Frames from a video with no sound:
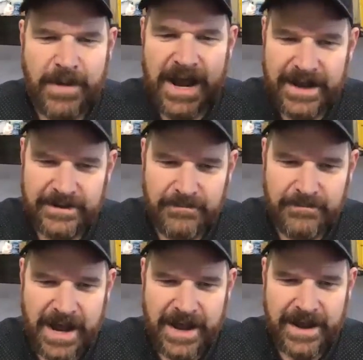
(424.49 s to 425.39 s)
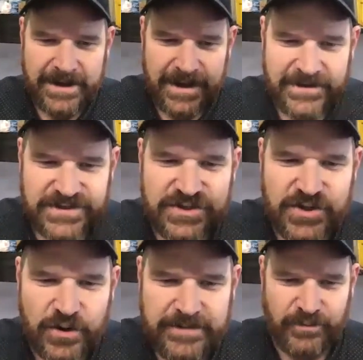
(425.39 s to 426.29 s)
Mine is
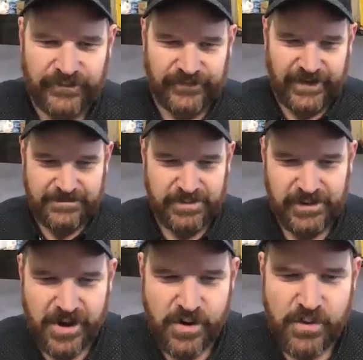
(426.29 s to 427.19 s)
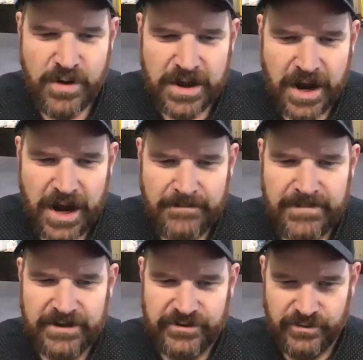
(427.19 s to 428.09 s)
30% below
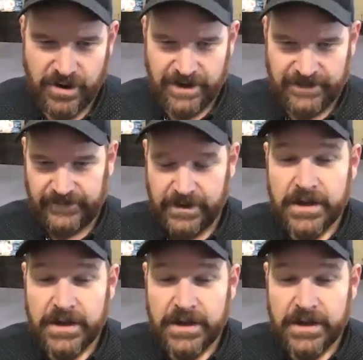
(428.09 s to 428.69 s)
menu cost.